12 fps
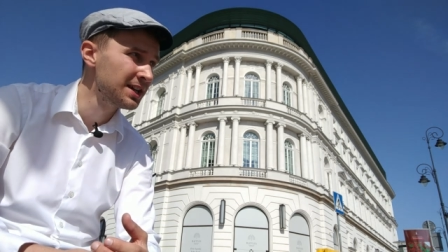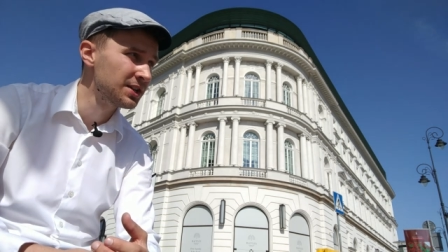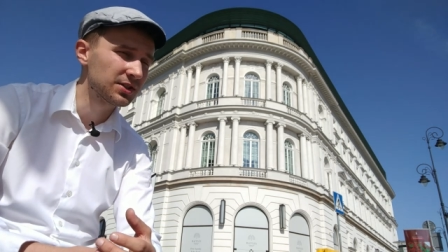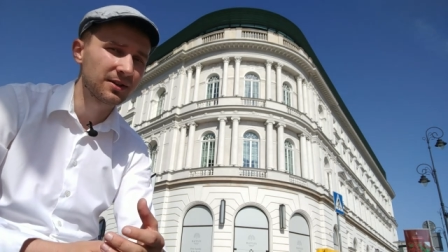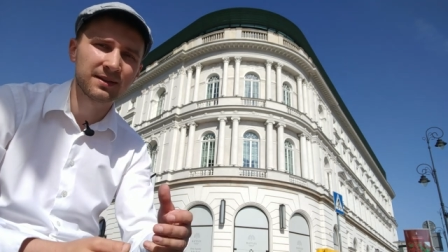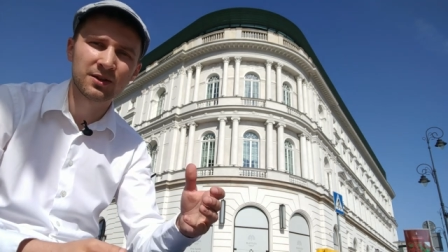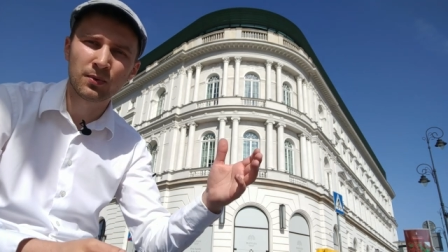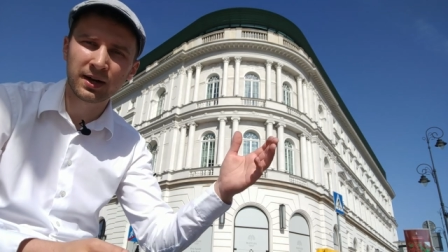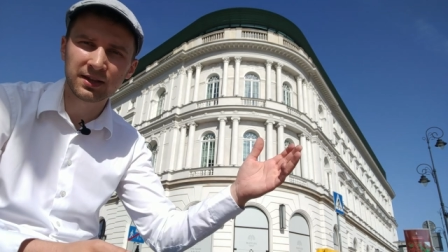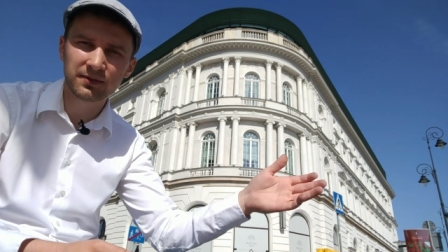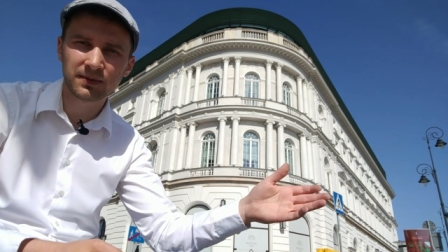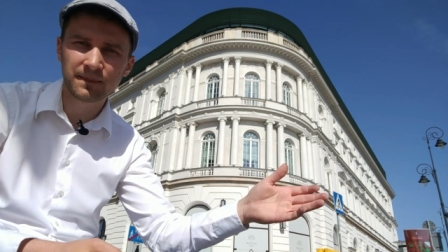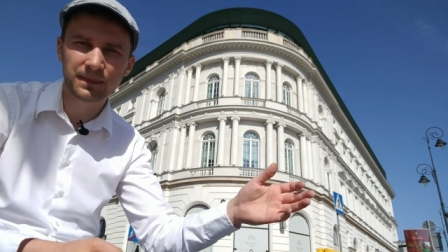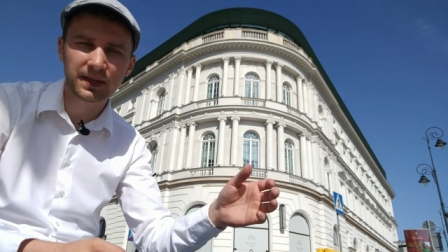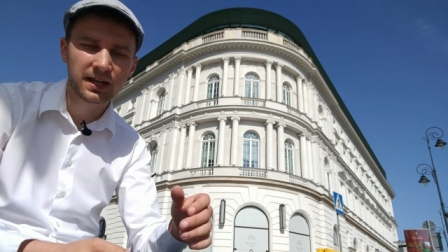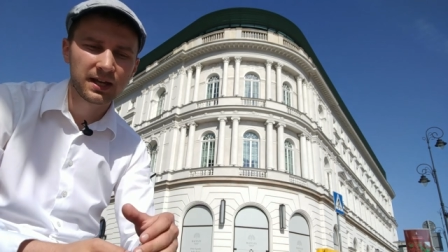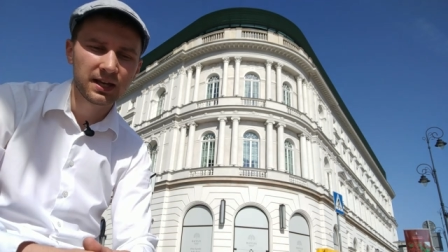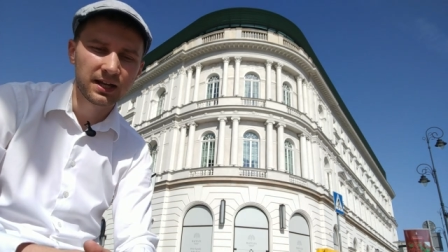So in the one,
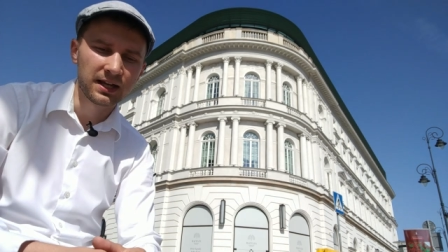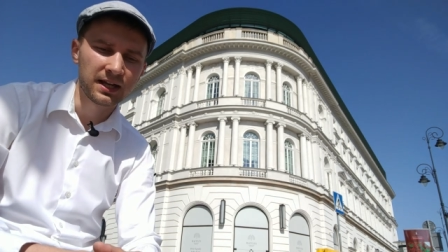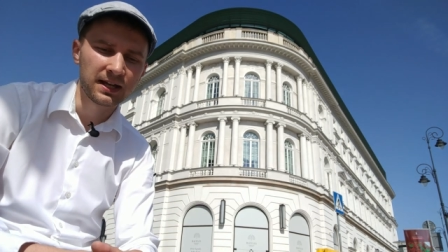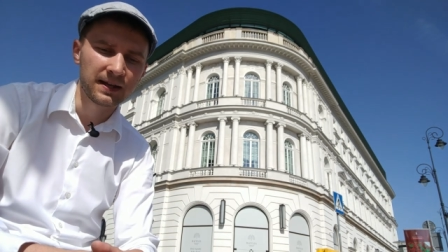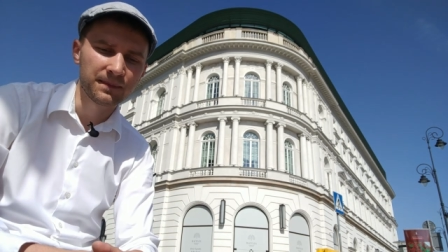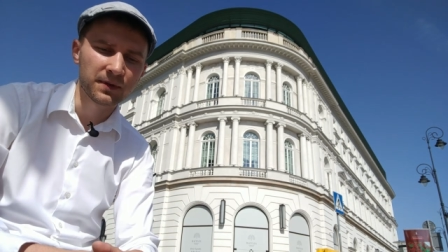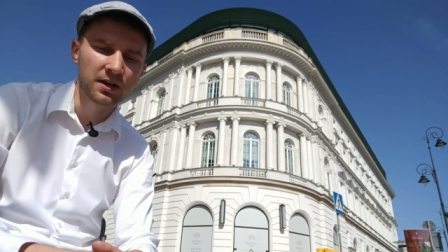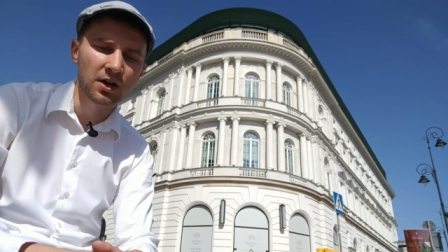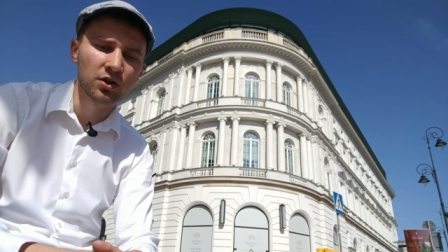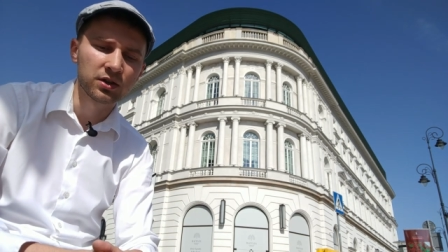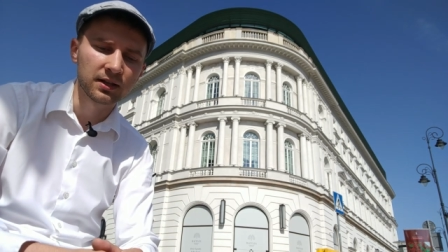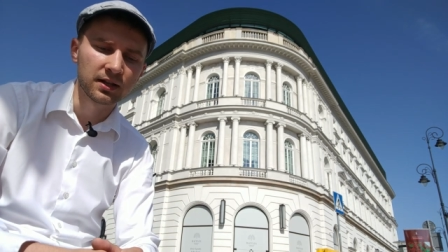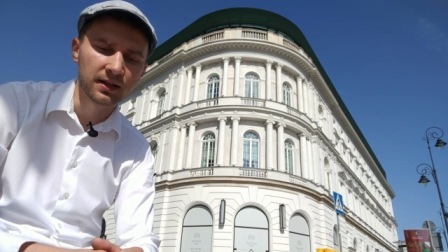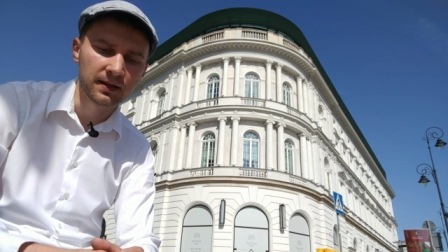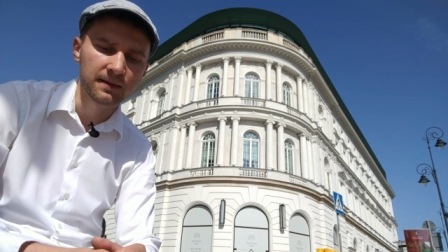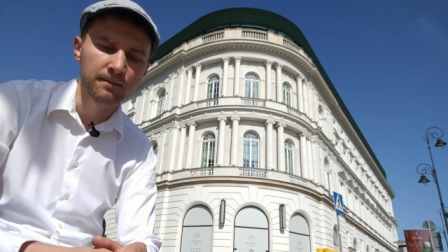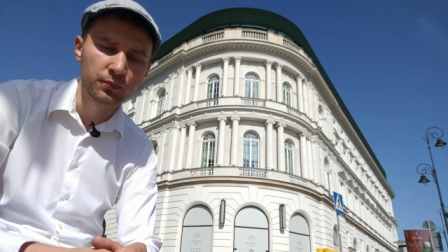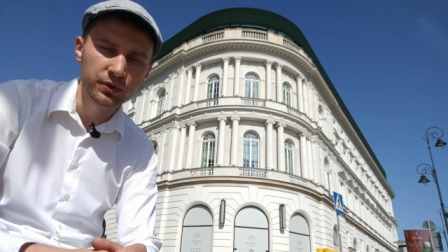the Hotel
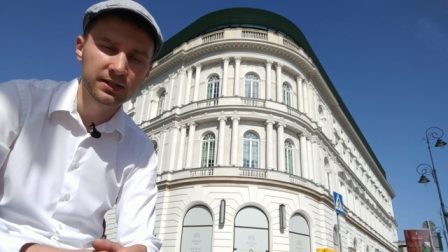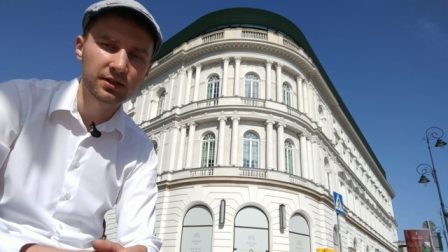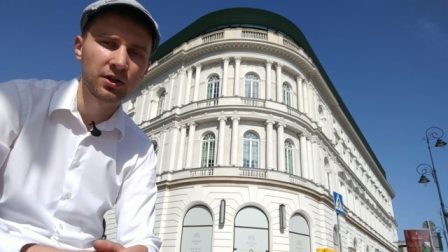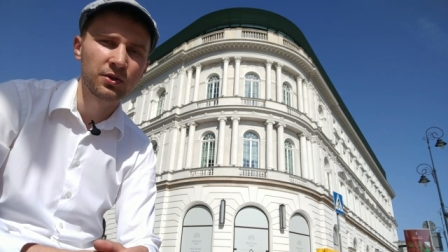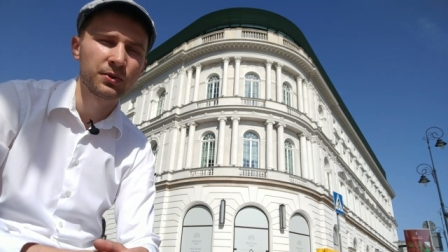Bristol,